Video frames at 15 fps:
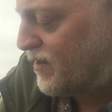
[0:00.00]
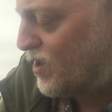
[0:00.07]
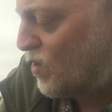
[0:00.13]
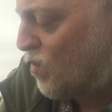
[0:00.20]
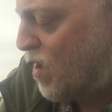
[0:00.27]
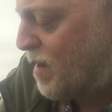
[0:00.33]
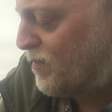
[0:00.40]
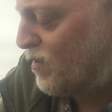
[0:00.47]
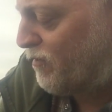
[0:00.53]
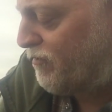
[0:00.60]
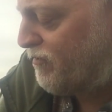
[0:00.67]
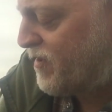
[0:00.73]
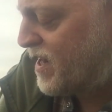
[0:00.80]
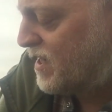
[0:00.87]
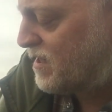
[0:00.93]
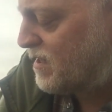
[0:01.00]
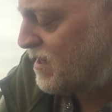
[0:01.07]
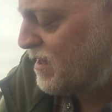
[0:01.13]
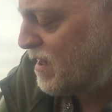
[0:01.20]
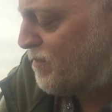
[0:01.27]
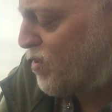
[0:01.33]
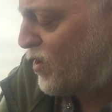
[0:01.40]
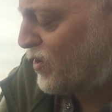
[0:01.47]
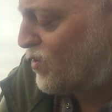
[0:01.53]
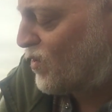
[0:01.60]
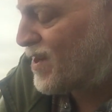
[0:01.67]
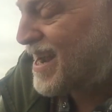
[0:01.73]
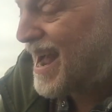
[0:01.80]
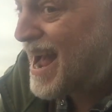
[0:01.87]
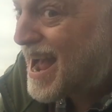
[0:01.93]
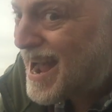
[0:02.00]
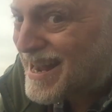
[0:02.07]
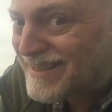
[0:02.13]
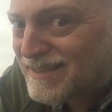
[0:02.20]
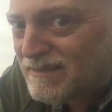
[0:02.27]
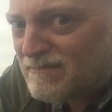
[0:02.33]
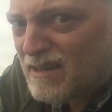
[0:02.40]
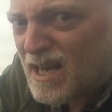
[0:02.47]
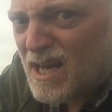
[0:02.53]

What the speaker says: You wipe your feet upon your cat.